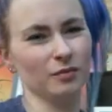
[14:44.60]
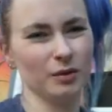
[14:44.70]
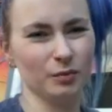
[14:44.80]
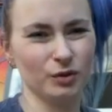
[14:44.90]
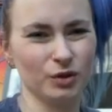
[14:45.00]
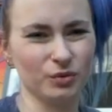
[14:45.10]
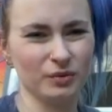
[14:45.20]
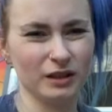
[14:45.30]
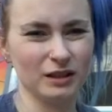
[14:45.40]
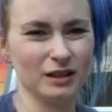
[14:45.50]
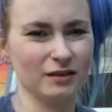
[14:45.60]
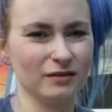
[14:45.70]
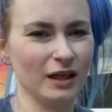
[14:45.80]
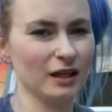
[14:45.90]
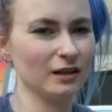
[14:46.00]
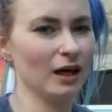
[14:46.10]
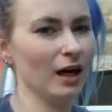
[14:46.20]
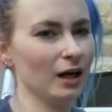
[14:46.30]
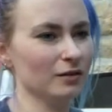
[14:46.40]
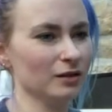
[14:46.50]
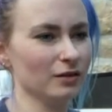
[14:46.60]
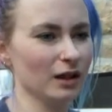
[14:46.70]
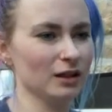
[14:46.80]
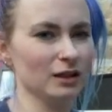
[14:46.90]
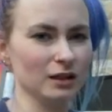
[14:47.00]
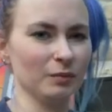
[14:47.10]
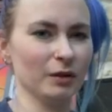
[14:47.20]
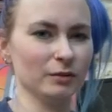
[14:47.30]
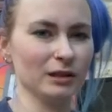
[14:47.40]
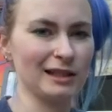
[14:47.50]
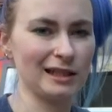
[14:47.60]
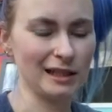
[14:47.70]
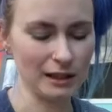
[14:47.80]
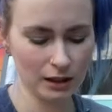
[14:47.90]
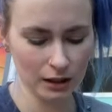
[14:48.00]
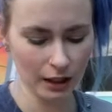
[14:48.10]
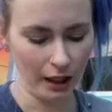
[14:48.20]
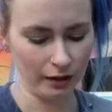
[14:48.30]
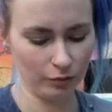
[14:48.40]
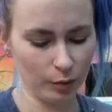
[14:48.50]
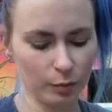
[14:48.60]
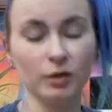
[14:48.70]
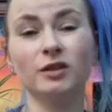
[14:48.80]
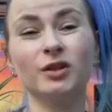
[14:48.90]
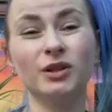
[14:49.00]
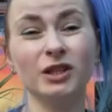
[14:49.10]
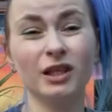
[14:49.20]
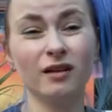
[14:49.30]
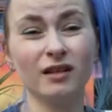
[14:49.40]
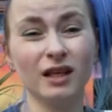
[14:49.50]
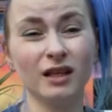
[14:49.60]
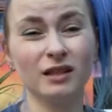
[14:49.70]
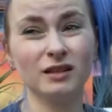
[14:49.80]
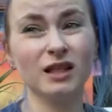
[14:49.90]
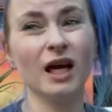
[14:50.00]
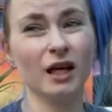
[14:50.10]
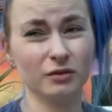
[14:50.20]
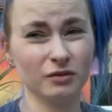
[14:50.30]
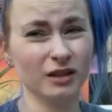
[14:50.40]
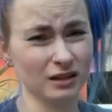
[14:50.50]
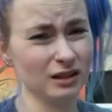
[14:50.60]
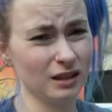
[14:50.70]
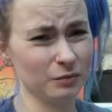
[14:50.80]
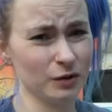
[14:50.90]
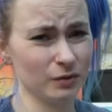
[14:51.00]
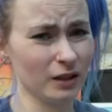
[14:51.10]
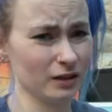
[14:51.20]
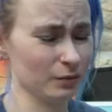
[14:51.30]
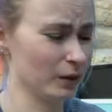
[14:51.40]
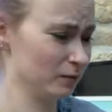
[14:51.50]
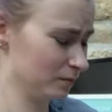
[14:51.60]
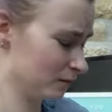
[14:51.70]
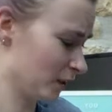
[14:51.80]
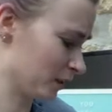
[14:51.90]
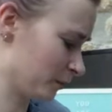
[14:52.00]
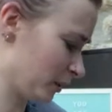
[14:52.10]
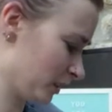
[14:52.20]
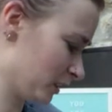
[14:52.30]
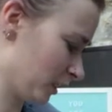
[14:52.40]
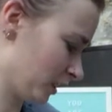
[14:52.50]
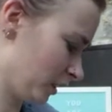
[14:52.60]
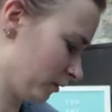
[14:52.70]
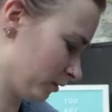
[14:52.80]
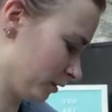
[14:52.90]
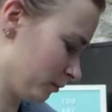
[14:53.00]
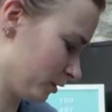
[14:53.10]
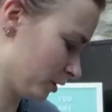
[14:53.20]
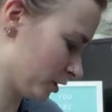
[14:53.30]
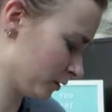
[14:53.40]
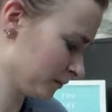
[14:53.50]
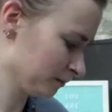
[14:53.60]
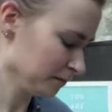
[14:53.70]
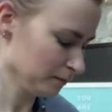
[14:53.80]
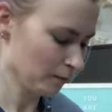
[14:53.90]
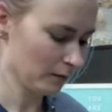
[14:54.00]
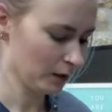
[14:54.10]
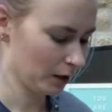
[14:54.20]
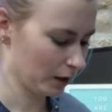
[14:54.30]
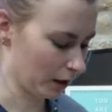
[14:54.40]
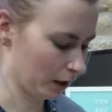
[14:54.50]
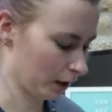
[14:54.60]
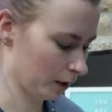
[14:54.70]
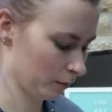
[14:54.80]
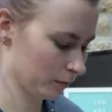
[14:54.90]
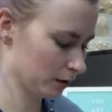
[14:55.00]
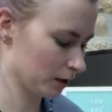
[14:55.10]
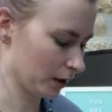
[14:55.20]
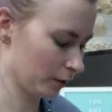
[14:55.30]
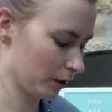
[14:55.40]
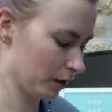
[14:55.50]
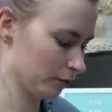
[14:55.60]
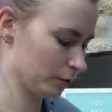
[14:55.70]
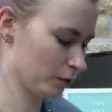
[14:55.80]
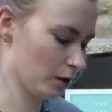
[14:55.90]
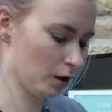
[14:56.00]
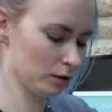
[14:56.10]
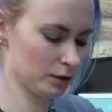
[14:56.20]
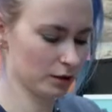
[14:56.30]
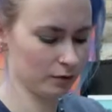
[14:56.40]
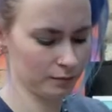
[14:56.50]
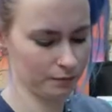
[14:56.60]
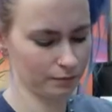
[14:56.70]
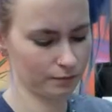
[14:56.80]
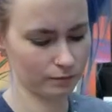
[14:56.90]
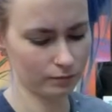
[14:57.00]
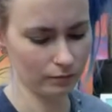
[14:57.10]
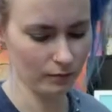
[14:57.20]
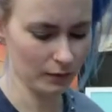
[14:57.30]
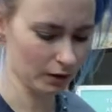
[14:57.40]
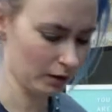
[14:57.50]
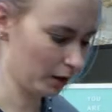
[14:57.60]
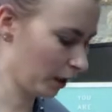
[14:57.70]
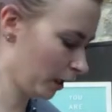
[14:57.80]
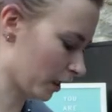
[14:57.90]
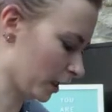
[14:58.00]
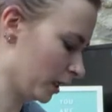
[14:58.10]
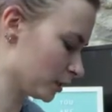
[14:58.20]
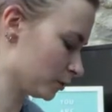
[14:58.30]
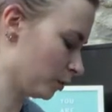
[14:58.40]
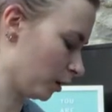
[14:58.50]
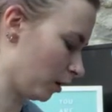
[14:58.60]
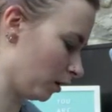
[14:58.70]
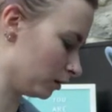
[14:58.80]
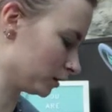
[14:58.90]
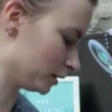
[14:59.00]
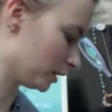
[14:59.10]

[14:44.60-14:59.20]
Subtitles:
people's jewelry and stuff like that, I would rather just be able to, and if people are touching things, I would rather them do that as well. Yes, please, thank you very much. So I've got a cash box.